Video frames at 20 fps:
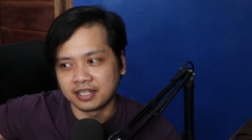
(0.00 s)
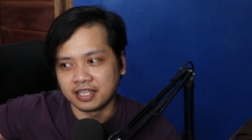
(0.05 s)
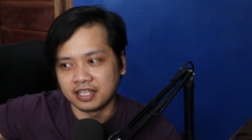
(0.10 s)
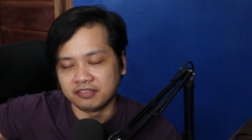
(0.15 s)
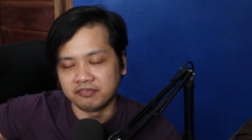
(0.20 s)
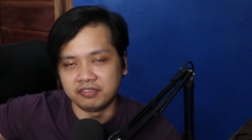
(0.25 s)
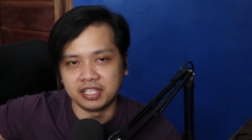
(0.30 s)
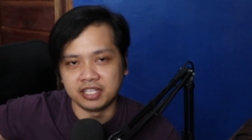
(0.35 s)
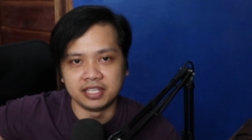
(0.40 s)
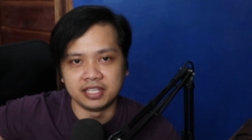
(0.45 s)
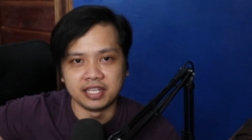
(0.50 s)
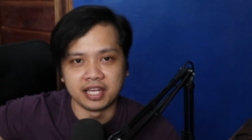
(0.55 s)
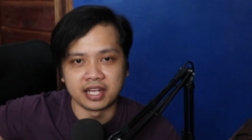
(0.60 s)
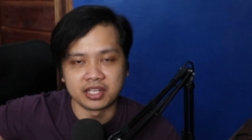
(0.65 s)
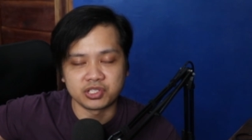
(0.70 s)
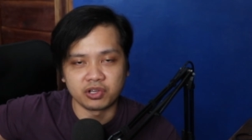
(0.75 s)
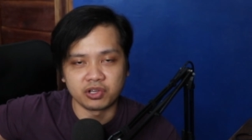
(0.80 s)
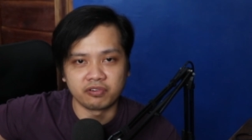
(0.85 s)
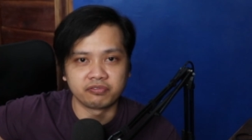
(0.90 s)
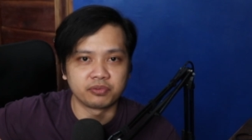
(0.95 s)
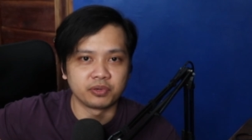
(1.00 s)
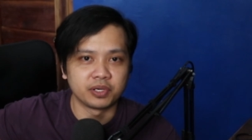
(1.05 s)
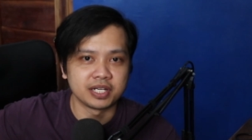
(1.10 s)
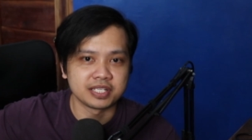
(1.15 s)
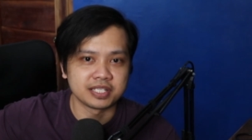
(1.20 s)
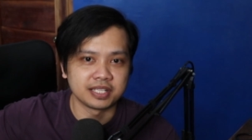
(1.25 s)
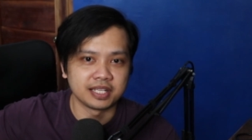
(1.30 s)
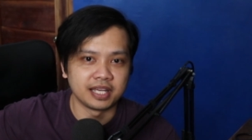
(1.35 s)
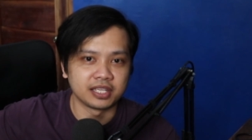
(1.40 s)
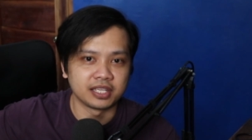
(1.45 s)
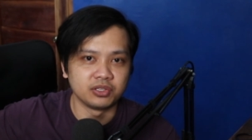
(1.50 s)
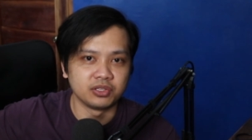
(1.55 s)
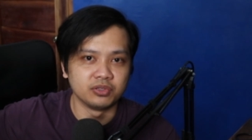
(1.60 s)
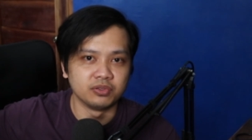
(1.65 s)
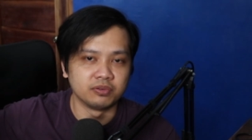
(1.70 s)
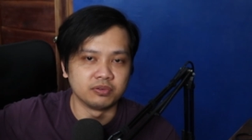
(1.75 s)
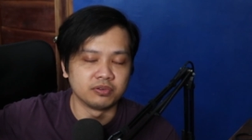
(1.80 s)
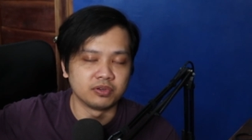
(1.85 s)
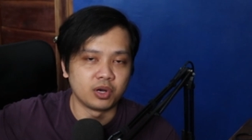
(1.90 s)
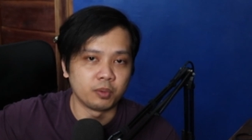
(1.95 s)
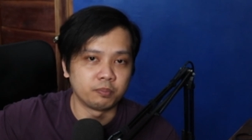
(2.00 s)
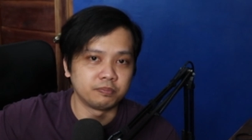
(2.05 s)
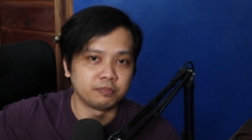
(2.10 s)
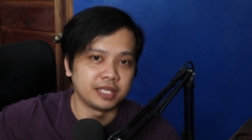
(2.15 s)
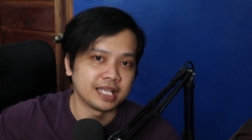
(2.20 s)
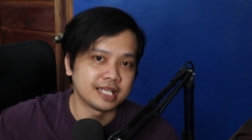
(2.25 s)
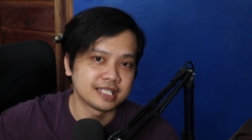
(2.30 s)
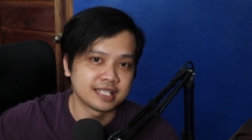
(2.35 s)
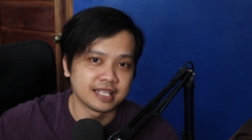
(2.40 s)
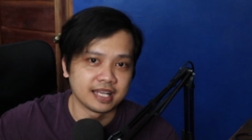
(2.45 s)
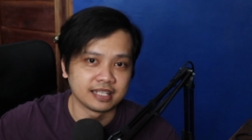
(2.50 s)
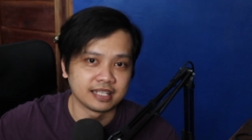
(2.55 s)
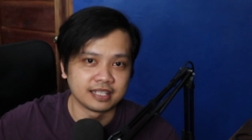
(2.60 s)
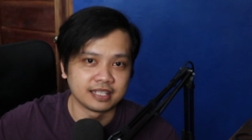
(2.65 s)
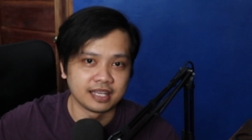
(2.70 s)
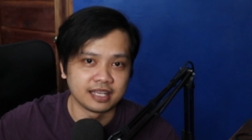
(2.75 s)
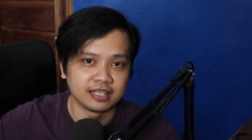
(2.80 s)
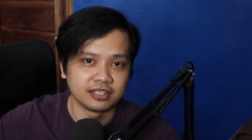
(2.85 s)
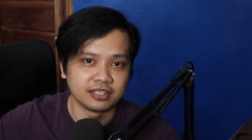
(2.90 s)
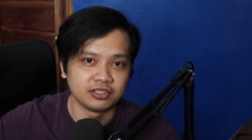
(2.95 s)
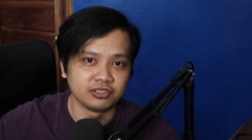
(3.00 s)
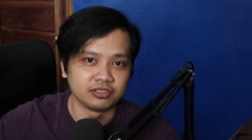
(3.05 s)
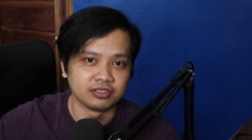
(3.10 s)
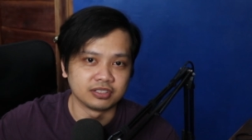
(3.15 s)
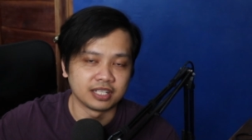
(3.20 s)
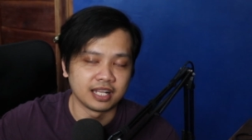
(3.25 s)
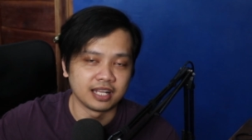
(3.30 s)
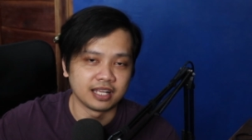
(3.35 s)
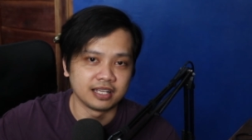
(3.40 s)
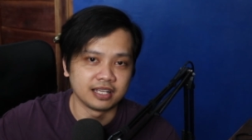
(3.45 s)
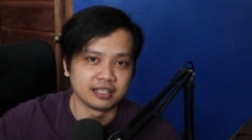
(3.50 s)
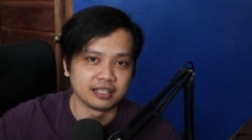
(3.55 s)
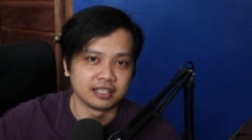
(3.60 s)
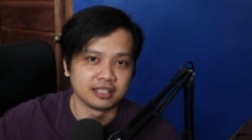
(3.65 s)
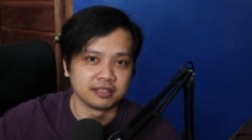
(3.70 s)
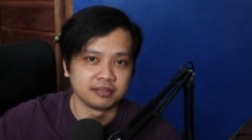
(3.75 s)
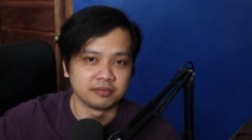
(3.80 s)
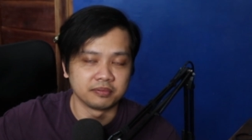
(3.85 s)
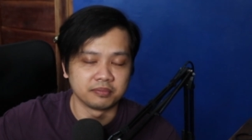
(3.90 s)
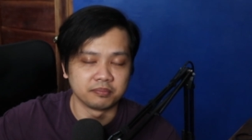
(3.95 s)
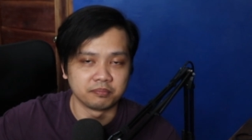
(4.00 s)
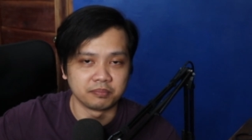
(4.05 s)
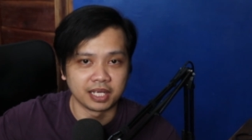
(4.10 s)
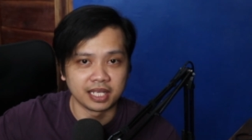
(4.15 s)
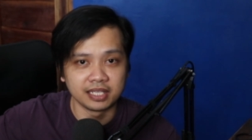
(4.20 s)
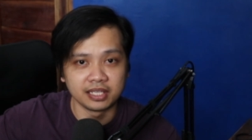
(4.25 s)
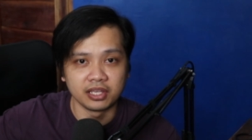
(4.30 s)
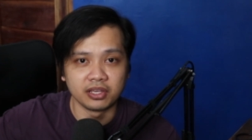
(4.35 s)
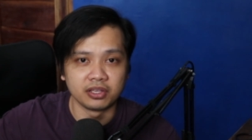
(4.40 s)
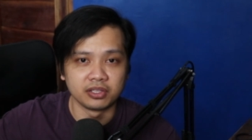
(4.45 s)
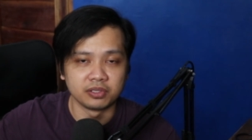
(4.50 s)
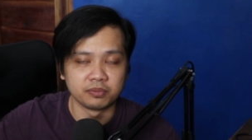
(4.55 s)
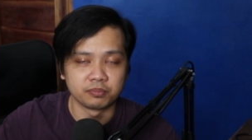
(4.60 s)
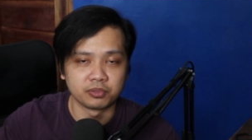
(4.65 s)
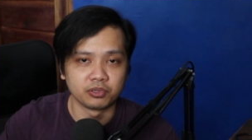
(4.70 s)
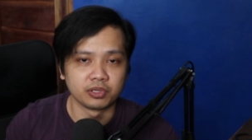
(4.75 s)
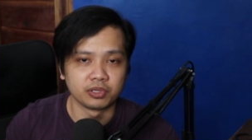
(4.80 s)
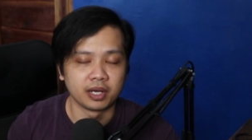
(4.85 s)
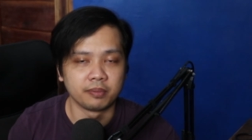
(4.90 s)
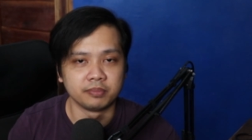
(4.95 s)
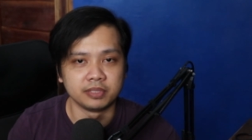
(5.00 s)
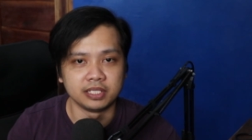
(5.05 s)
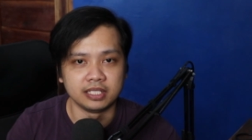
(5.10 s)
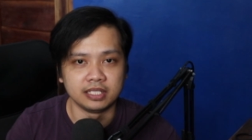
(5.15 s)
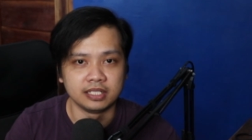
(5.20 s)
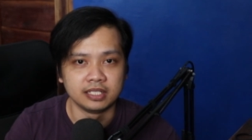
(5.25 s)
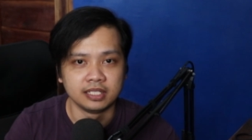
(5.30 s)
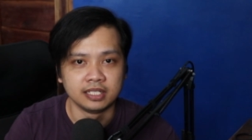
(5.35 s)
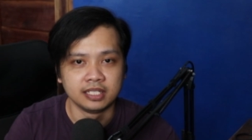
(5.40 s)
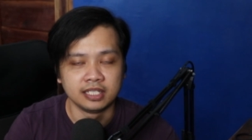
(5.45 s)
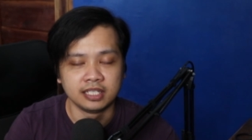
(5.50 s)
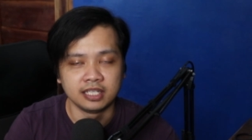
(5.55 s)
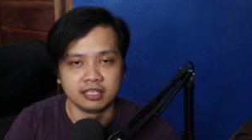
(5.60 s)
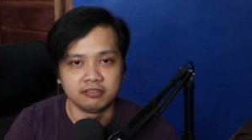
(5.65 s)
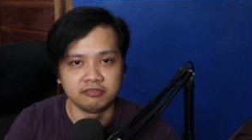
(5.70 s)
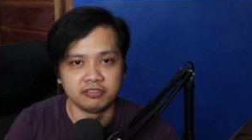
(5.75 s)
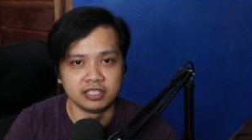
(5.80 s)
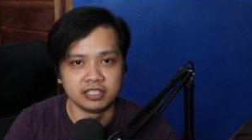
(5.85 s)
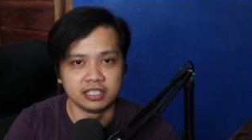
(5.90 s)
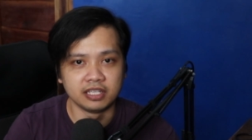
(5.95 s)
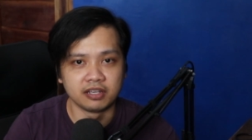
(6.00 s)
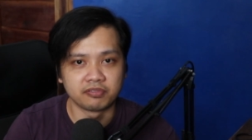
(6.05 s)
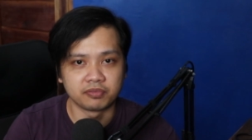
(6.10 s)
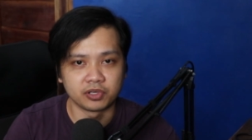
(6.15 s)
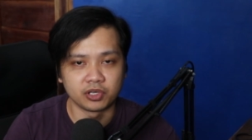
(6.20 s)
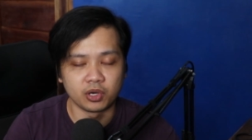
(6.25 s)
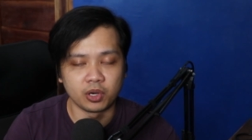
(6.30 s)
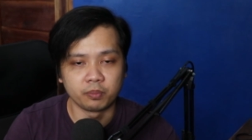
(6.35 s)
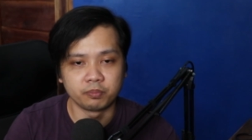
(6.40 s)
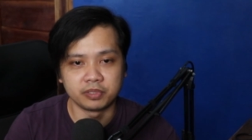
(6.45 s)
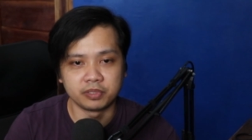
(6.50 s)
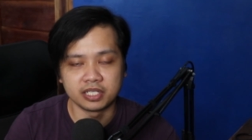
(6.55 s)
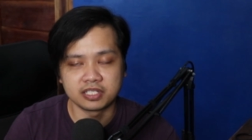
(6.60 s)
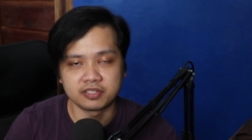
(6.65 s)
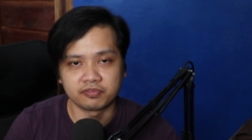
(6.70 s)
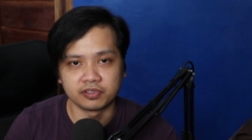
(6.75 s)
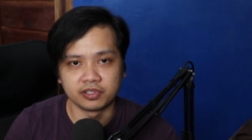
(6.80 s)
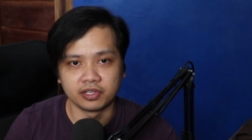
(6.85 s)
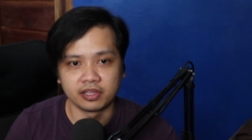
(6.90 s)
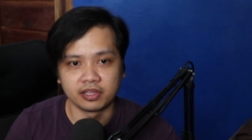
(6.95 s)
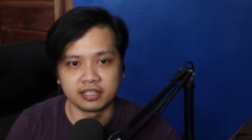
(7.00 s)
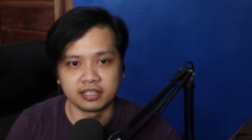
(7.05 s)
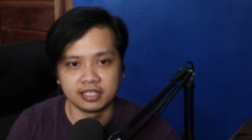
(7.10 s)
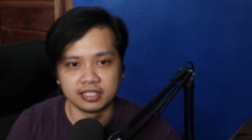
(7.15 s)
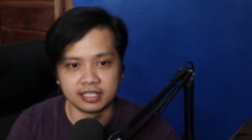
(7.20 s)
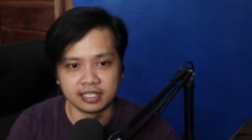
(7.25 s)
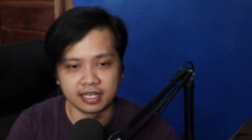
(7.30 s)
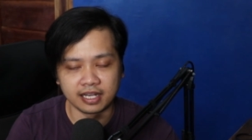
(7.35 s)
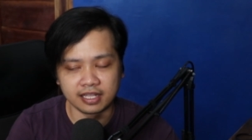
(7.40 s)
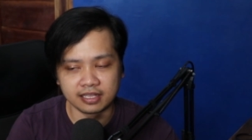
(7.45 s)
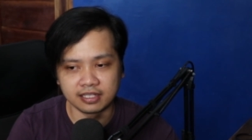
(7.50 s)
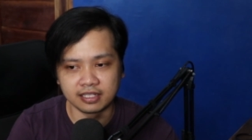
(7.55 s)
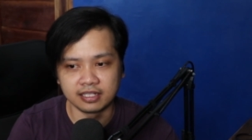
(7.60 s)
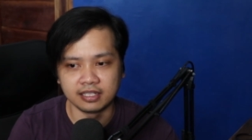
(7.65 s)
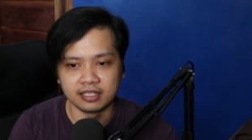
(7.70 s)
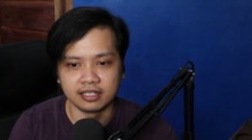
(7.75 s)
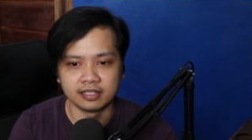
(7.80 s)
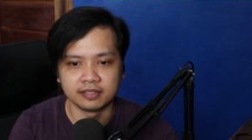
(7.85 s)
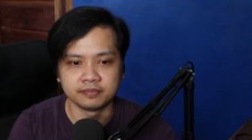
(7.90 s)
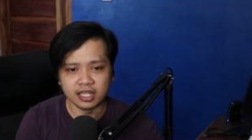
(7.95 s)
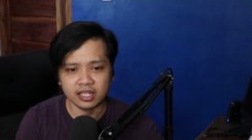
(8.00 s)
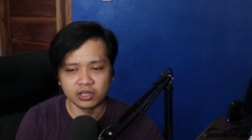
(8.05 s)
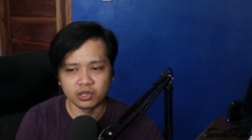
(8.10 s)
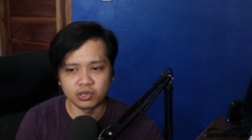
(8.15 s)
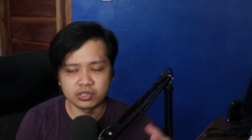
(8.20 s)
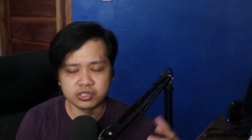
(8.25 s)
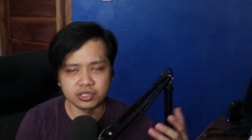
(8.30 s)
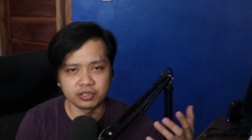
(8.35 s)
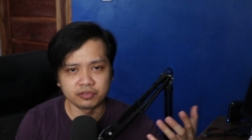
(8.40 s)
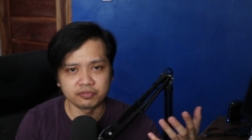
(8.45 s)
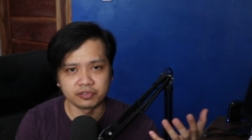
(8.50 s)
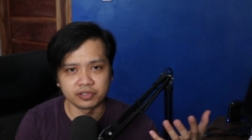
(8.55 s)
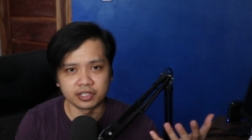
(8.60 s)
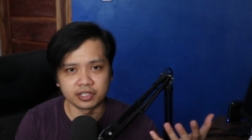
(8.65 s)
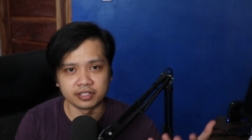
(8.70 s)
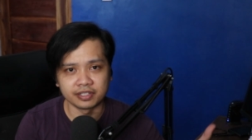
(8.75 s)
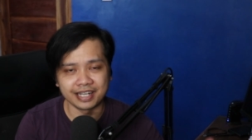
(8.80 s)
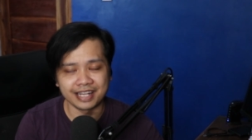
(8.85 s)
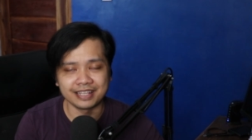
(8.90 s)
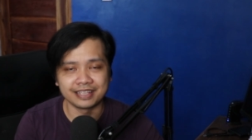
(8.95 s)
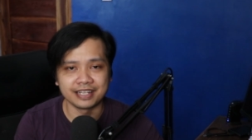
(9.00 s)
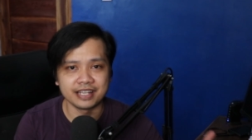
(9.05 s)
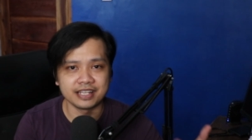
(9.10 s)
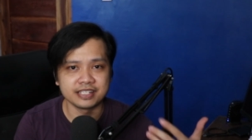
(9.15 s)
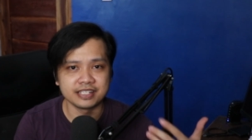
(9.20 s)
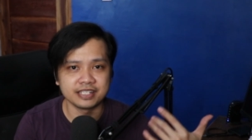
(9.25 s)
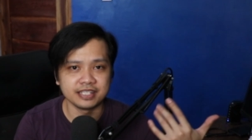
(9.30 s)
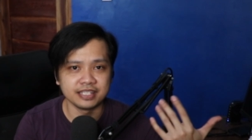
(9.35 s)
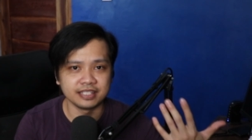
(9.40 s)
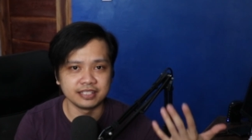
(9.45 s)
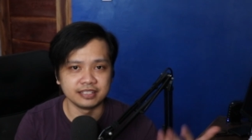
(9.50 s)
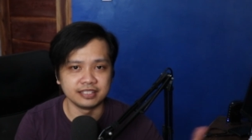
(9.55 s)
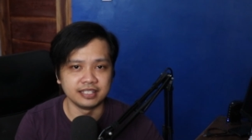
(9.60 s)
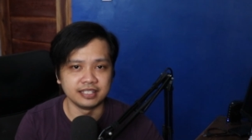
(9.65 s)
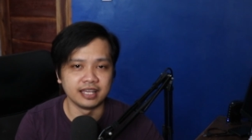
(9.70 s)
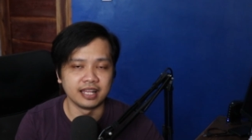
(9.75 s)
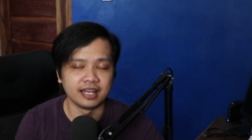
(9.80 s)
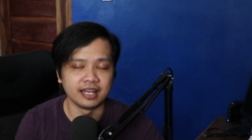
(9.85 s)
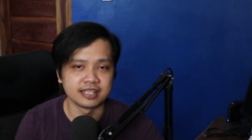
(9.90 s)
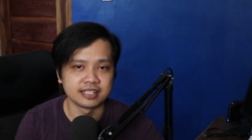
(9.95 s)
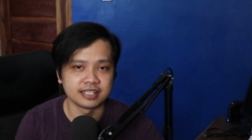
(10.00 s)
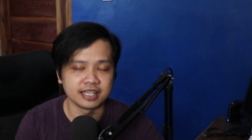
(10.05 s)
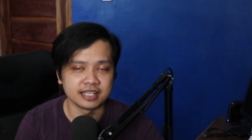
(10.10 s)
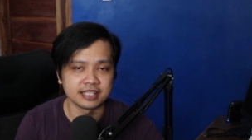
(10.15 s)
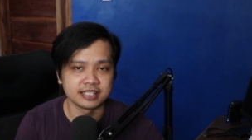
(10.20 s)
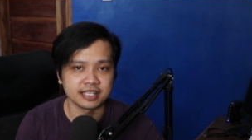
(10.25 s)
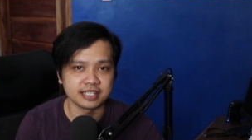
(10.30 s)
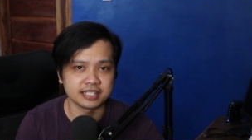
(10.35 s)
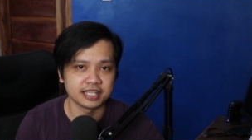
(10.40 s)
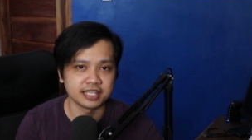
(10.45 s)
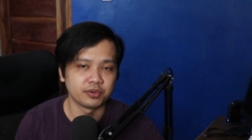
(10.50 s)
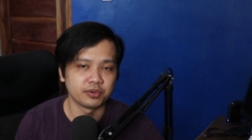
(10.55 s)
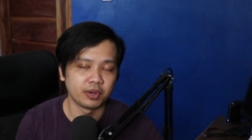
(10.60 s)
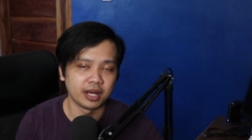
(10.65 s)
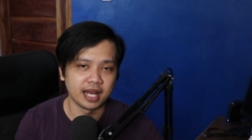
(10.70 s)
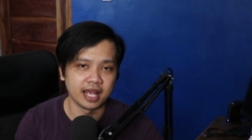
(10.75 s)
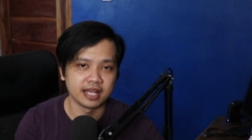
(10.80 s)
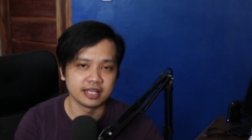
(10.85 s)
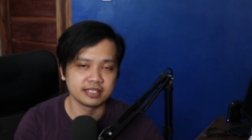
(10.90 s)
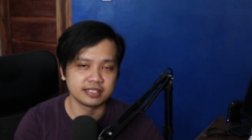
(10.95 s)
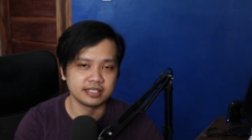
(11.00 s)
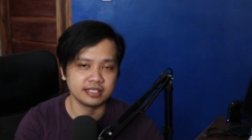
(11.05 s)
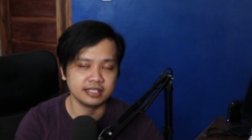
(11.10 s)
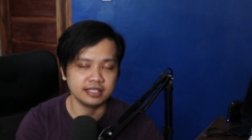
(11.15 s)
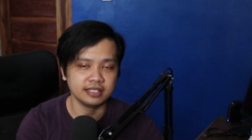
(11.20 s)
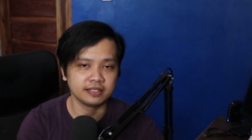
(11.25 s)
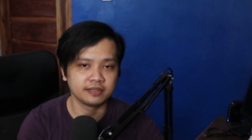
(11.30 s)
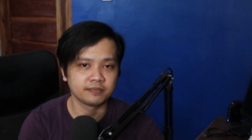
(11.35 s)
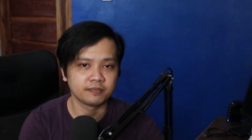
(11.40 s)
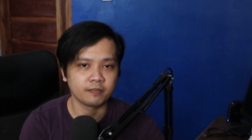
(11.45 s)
NVIDIA softwares like yung Optix natin. Yun, talagang maganda yun yung program ni NVIDIA for Optix for three D rendering and also for ray tracing, D L S S, kasi wala si